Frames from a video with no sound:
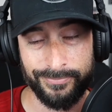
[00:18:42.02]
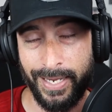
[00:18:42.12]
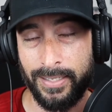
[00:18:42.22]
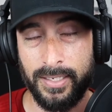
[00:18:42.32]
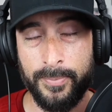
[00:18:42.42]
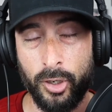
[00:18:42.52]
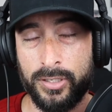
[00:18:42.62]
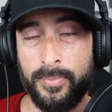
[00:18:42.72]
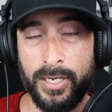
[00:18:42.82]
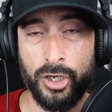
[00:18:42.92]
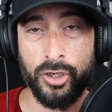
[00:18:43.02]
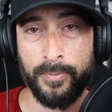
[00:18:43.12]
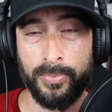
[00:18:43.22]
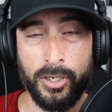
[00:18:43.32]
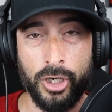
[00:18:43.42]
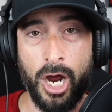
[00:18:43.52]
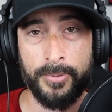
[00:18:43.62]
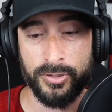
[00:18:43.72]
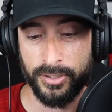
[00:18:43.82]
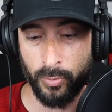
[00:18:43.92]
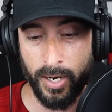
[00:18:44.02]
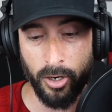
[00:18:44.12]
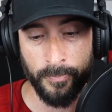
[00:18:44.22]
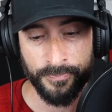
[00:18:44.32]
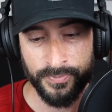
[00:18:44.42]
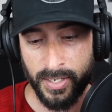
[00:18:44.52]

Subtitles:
Anthony Miller could be a good option as well.